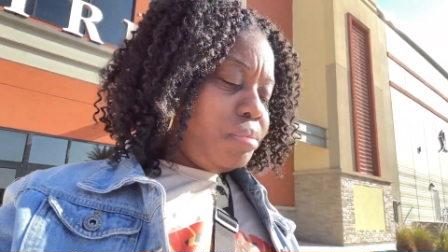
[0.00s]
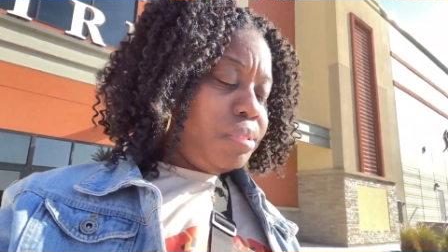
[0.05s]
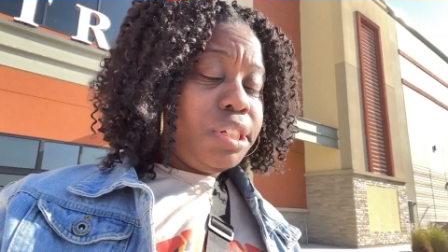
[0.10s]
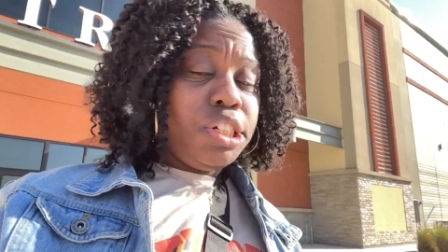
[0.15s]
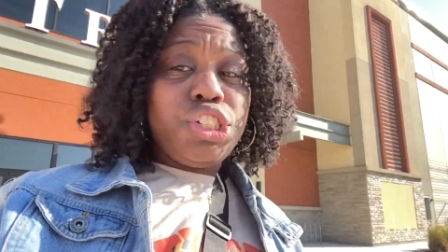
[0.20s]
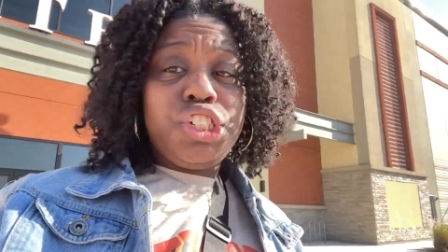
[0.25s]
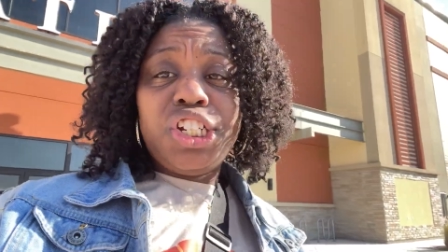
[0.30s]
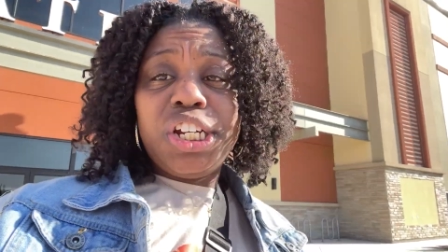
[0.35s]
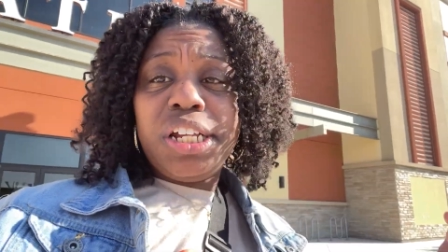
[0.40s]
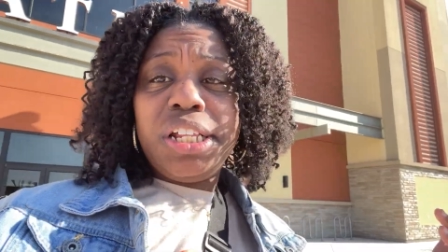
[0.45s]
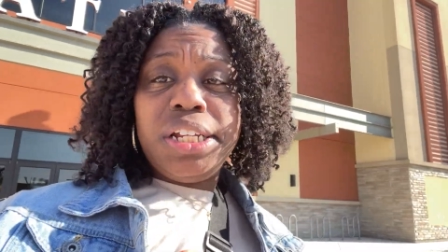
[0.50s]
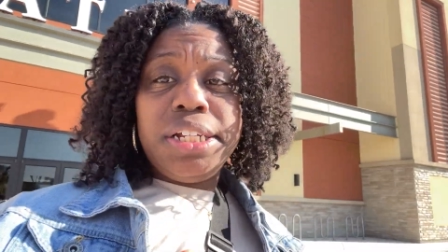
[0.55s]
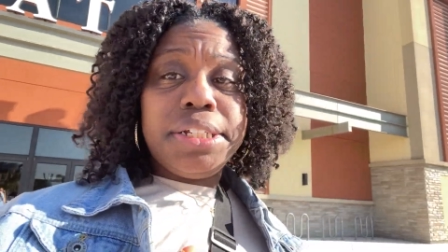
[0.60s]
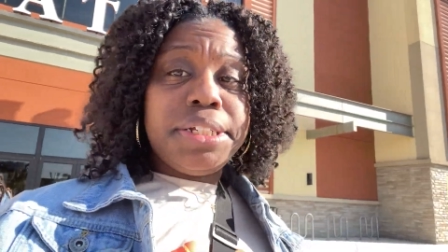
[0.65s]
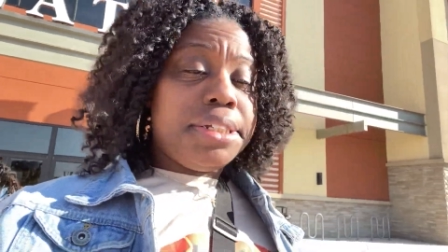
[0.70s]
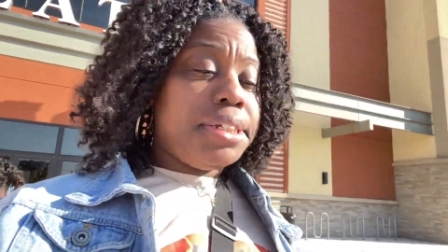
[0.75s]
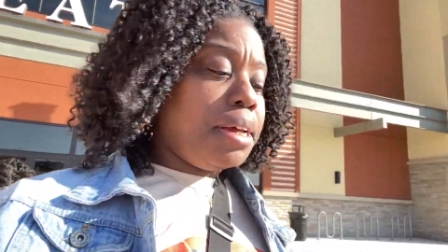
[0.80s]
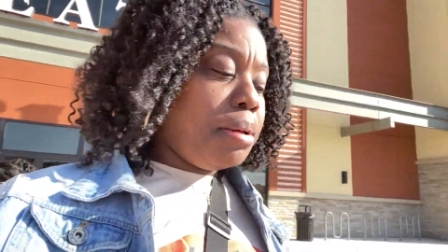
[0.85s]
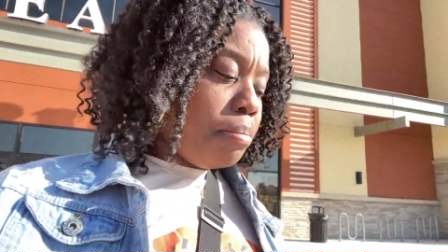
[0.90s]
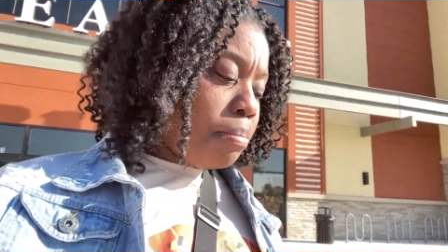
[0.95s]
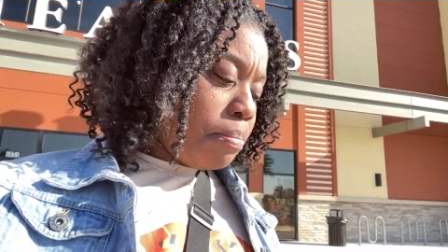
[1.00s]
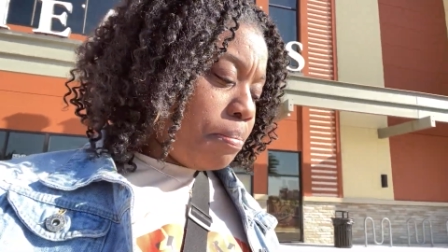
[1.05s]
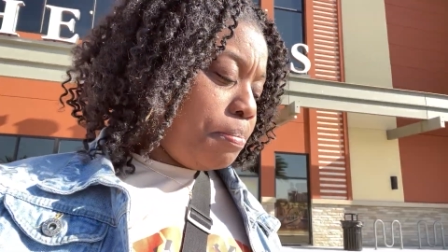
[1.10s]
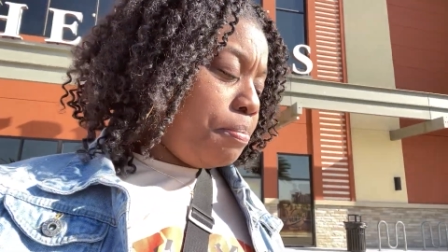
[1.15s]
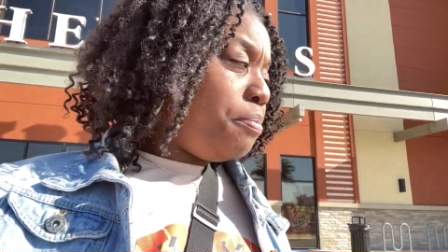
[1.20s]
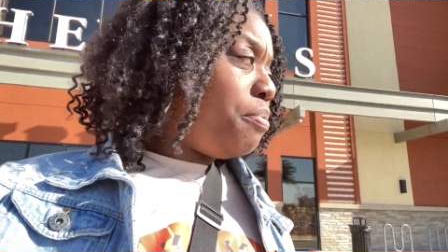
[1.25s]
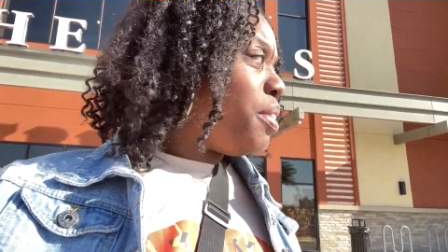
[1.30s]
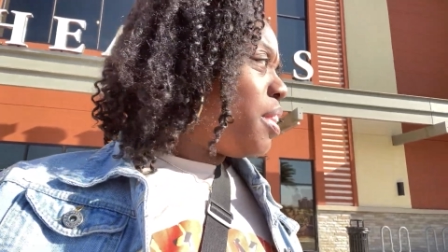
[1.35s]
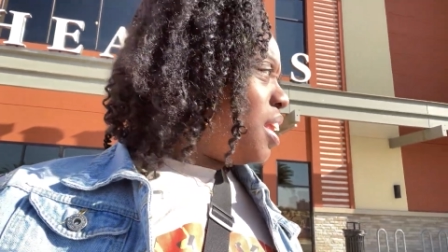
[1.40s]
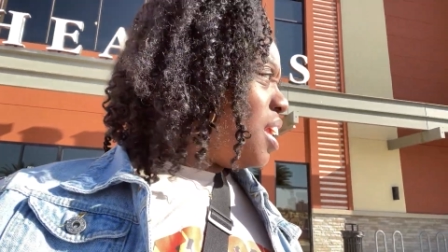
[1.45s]
to Chili's or something
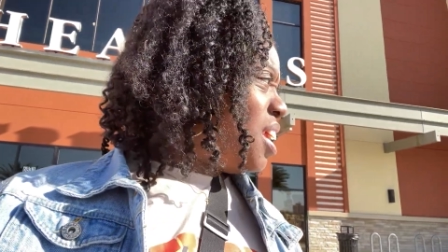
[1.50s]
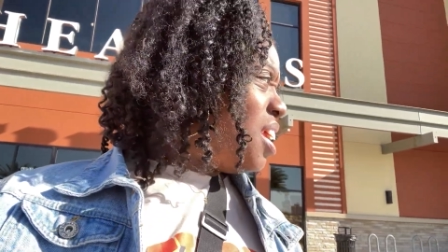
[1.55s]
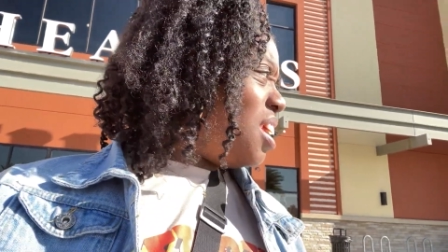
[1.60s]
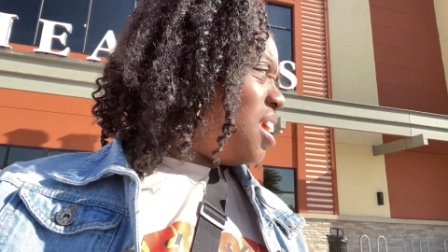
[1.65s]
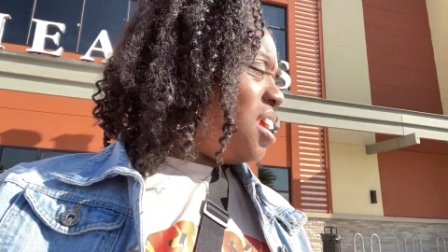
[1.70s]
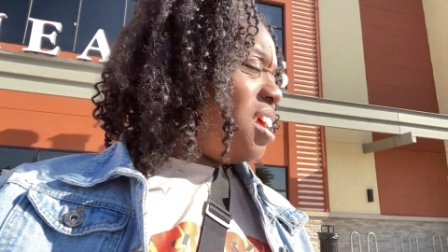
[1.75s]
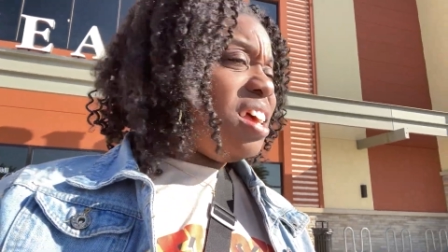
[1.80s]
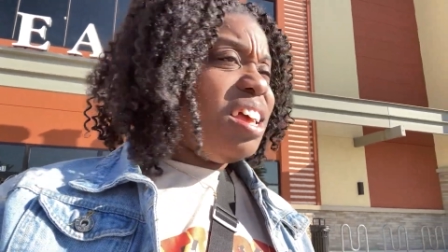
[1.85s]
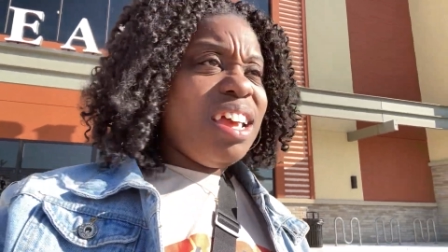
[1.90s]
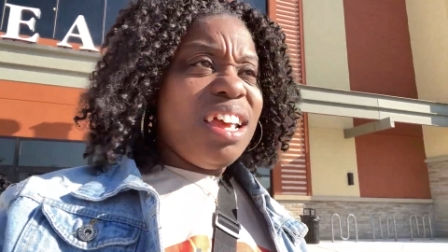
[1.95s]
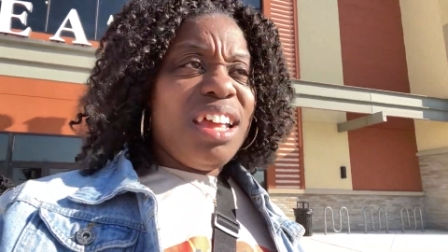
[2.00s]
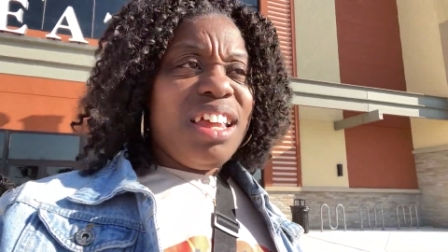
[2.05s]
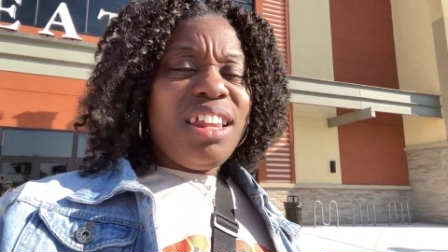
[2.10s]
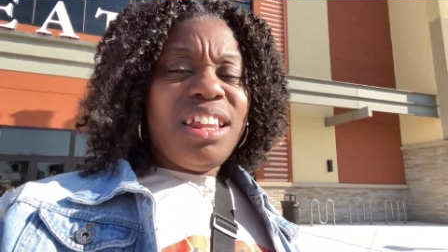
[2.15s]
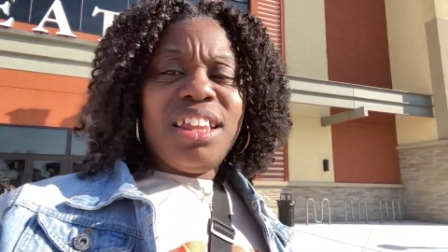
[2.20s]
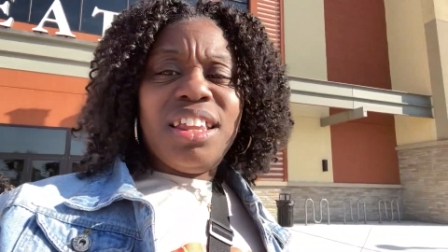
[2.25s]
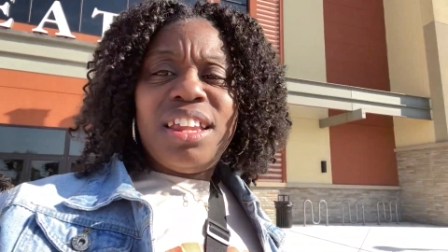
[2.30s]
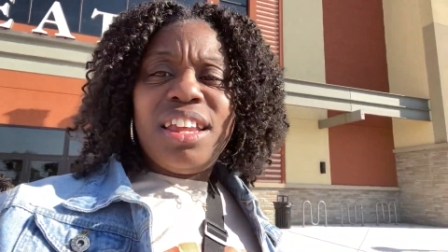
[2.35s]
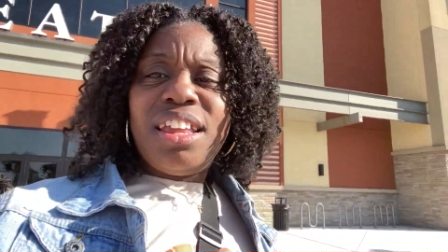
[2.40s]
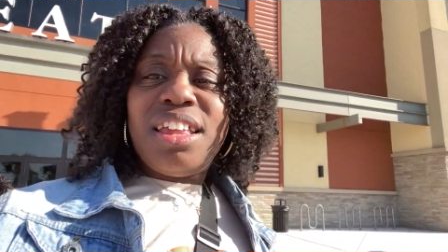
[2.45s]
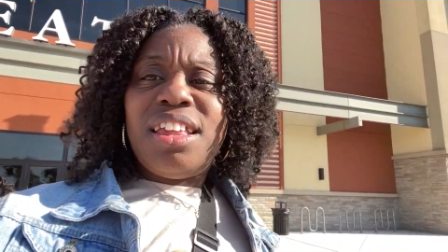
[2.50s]
and